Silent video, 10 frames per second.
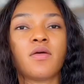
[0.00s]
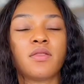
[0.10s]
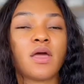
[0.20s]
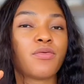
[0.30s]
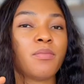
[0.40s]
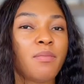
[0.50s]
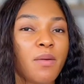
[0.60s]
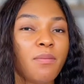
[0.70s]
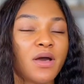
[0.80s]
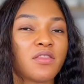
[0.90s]
Now
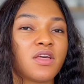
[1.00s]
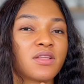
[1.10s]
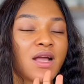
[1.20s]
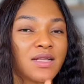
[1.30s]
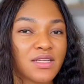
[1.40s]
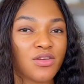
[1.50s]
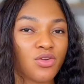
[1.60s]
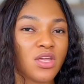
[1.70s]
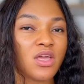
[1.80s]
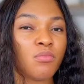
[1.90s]
remember that
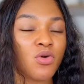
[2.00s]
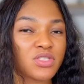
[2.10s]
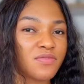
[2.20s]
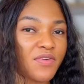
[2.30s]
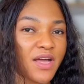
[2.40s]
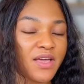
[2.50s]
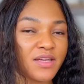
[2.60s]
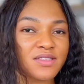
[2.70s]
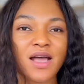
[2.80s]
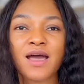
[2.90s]
cationic
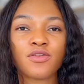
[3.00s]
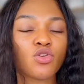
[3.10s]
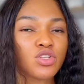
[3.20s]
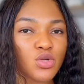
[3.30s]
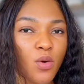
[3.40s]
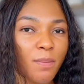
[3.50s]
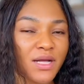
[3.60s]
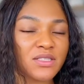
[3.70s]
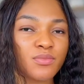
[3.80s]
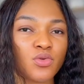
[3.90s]
emulsifiers are not
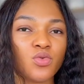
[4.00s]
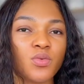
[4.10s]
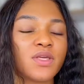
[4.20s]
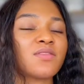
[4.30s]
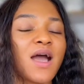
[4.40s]
compatible with